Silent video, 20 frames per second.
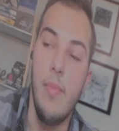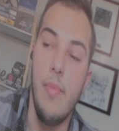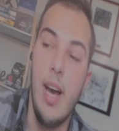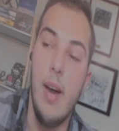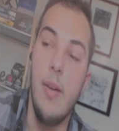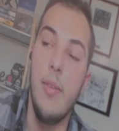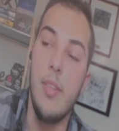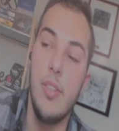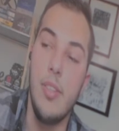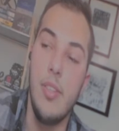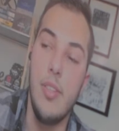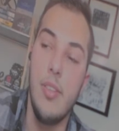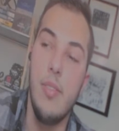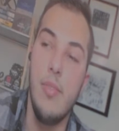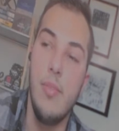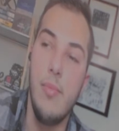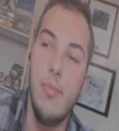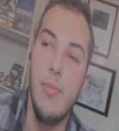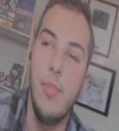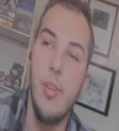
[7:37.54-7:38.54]
that was
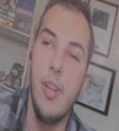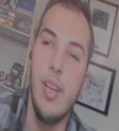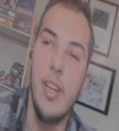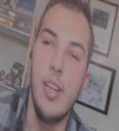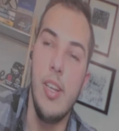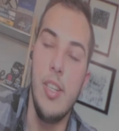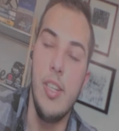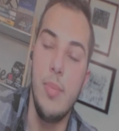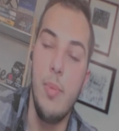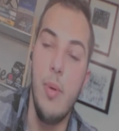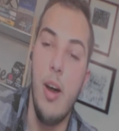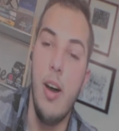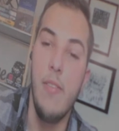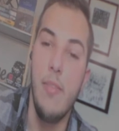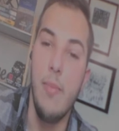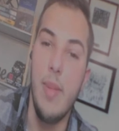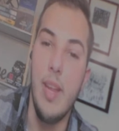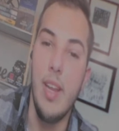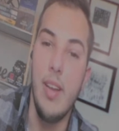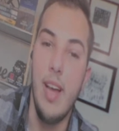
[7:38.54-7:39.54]
really a good spot
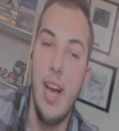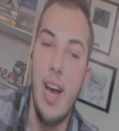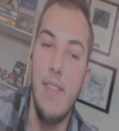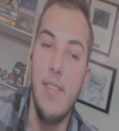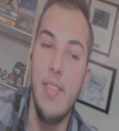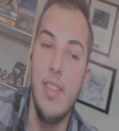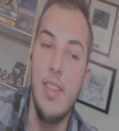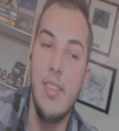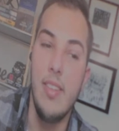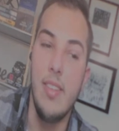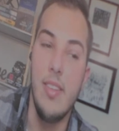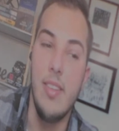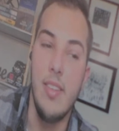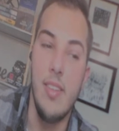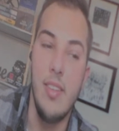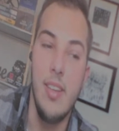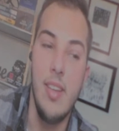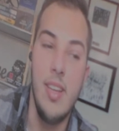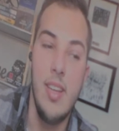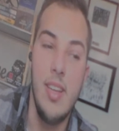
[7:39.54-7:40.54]
for me to have this.
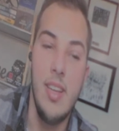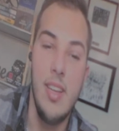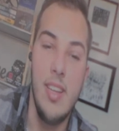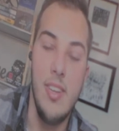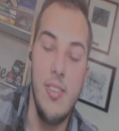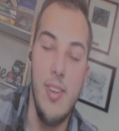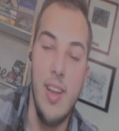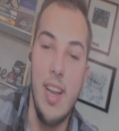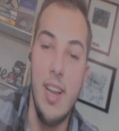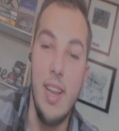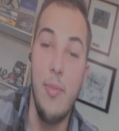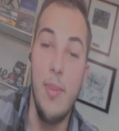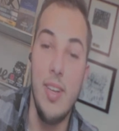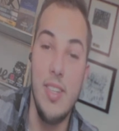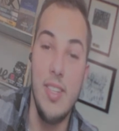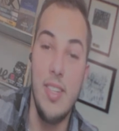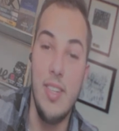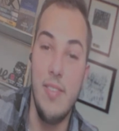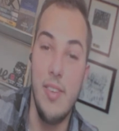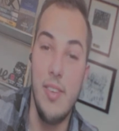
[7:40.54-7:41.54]
And you're right. It
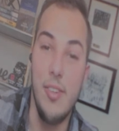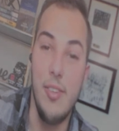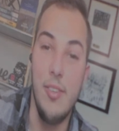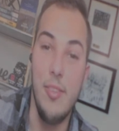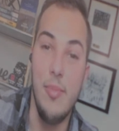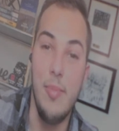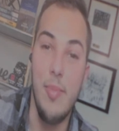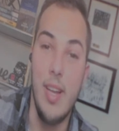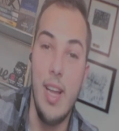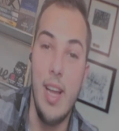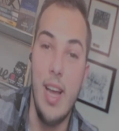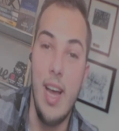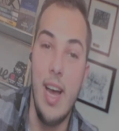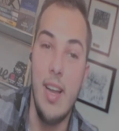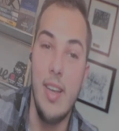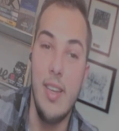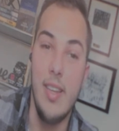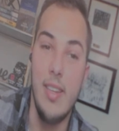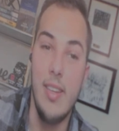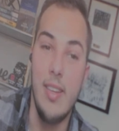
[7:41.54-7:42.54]
was difficult, but I
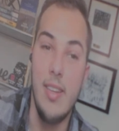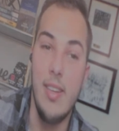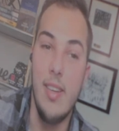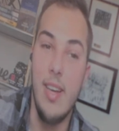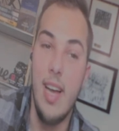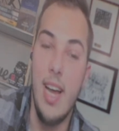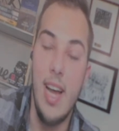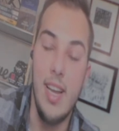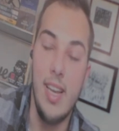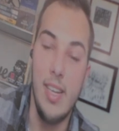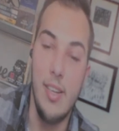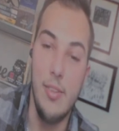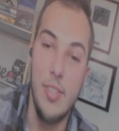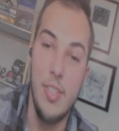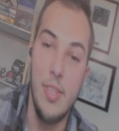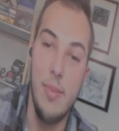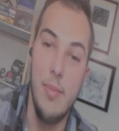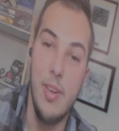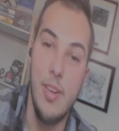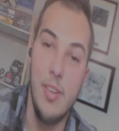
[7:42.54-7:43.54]
had to I had to go
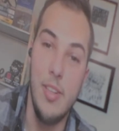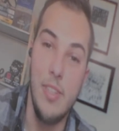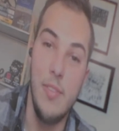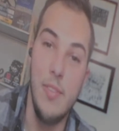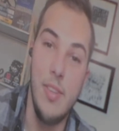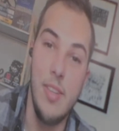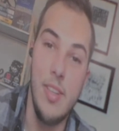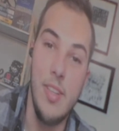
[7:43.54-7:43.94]
somewhere else for